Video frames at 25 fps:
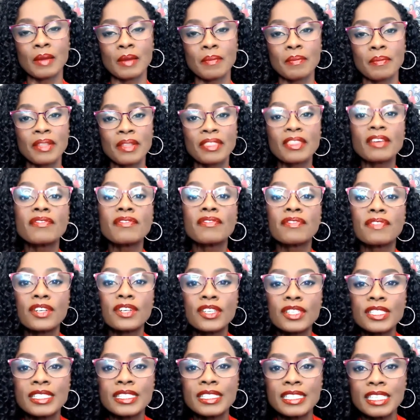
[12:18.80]
But the
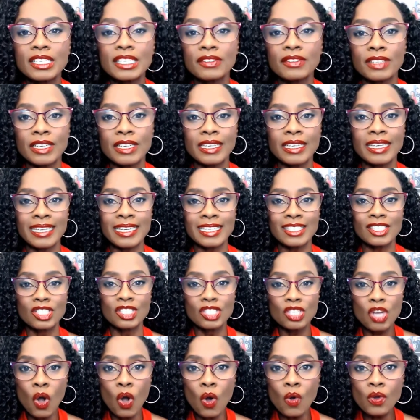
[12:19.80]
first secret is
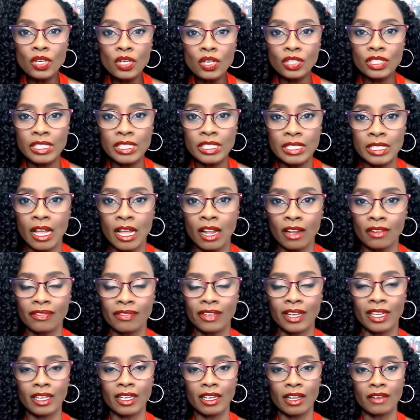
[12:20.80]
know yourself
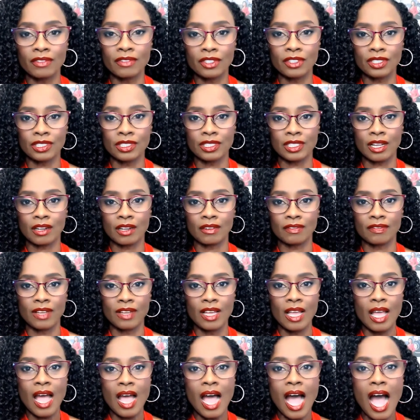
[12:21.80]
and love yourself.
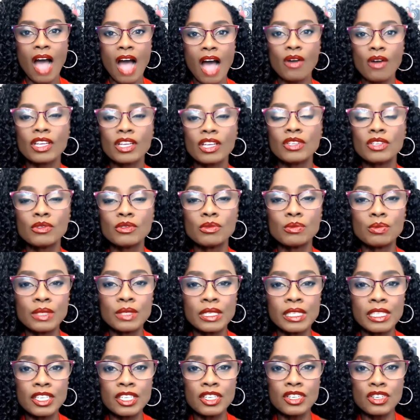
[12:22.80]
How can you
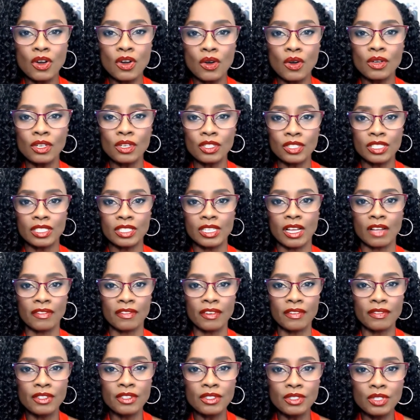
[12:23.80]
really know yourself
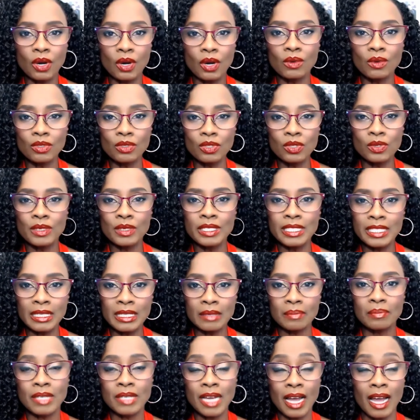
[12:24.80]
if you don't do a
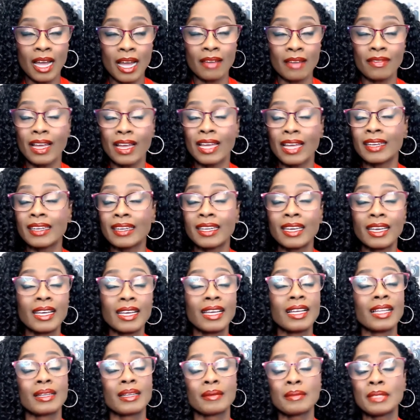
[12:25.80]
deep dive? And
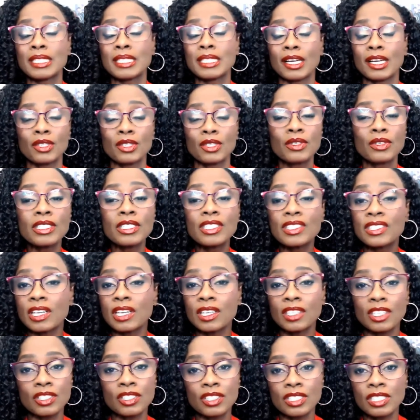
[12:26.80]
let me tell you, you could
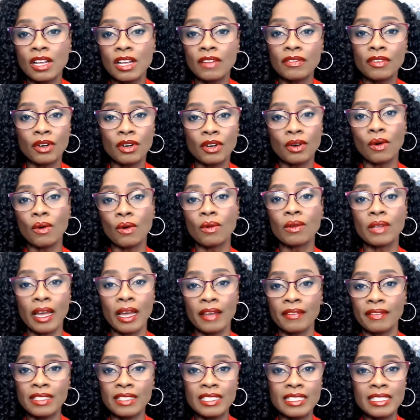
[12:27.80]
study yourself your whole
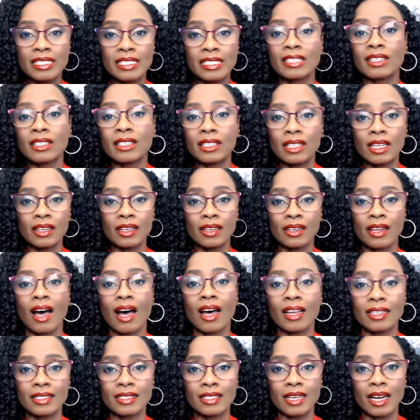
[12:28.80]
life and still
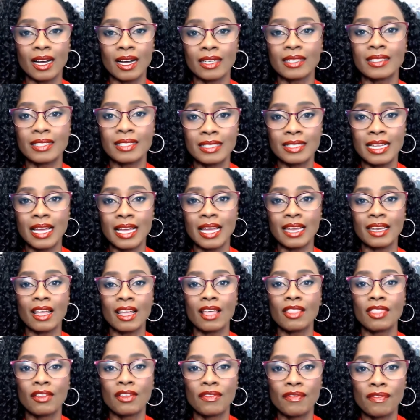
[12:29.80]
not understand
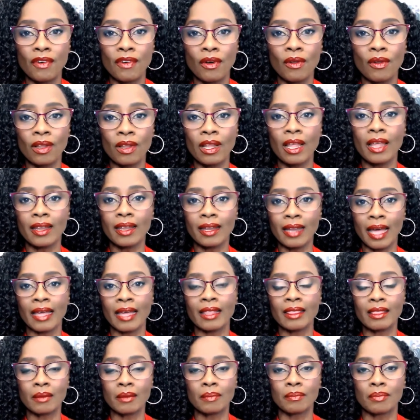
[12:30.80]
the full
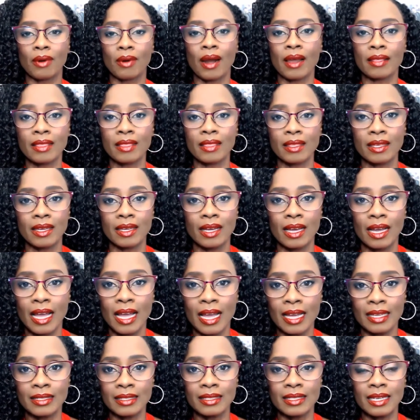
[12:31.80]
length, breadth,
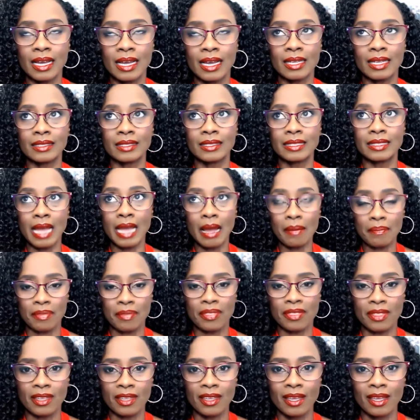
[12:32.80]
and depth,
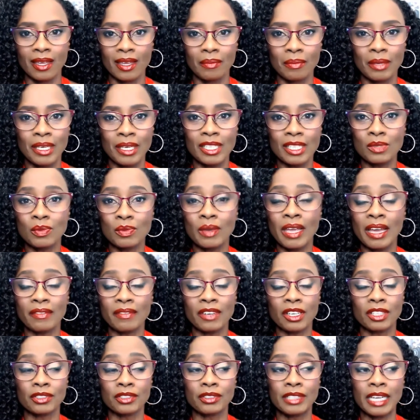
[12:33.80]
because we have a
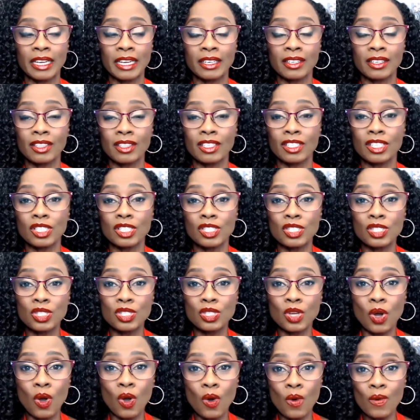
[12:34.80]
creator that is
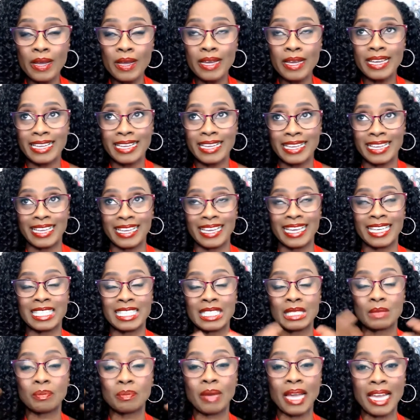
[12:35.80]
so
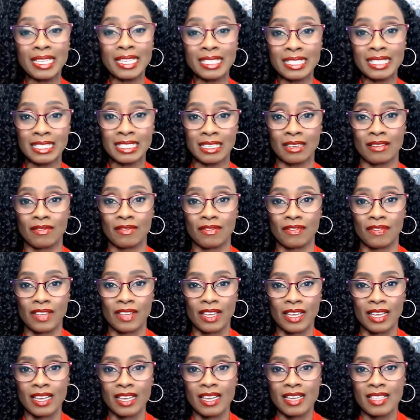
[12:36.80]
expansive
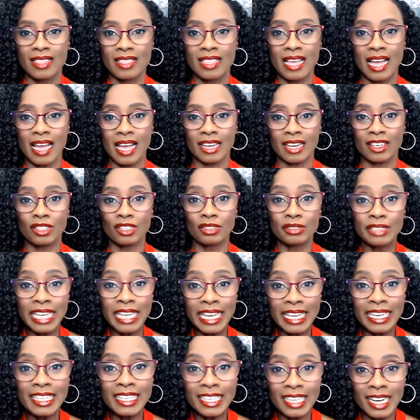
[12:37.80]
that
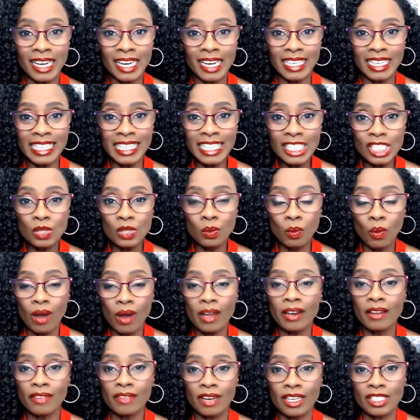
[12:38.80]
created each one
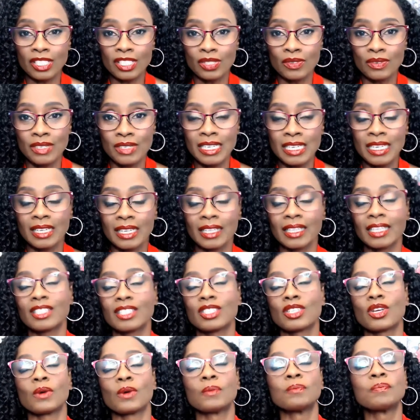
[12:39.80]
of us uniquely.
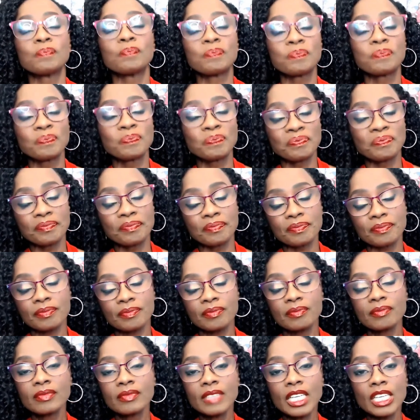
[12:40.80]
So
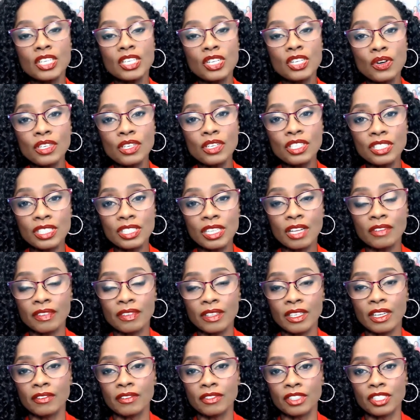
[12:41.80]
know yourself and
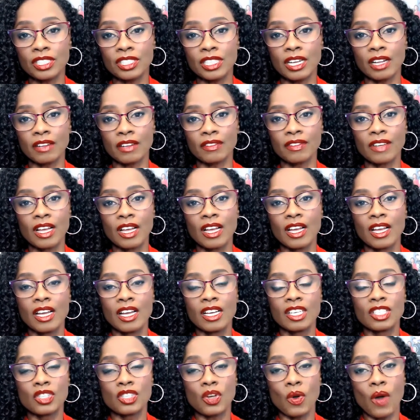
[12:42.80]
love yourself.
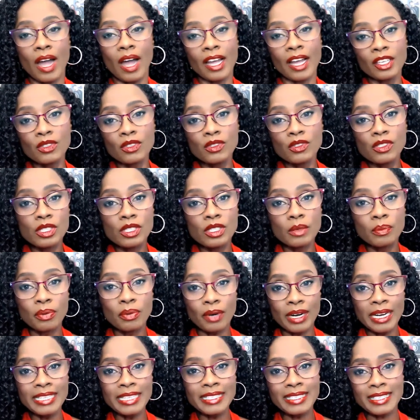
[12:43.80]
So I use the
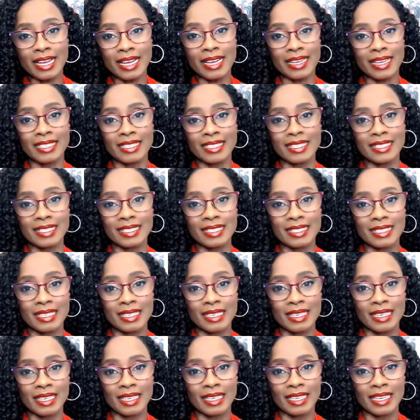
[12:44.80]
brain science
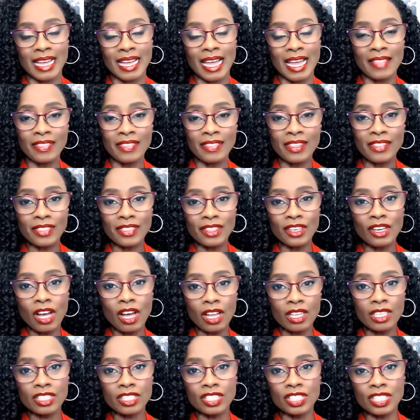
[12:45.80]
and the
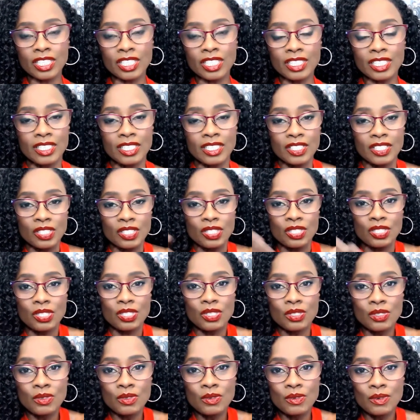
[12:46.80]
theology
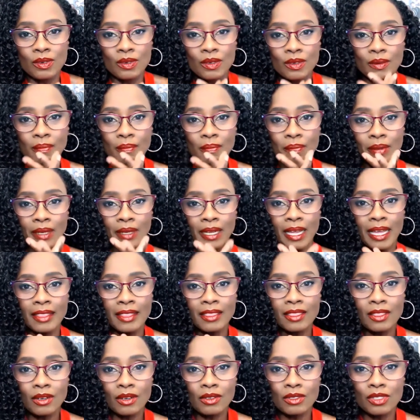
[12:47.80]
to
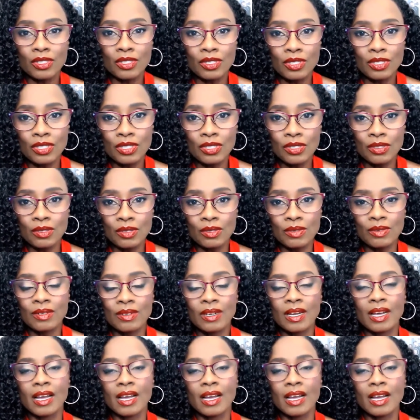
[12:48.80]
blend those two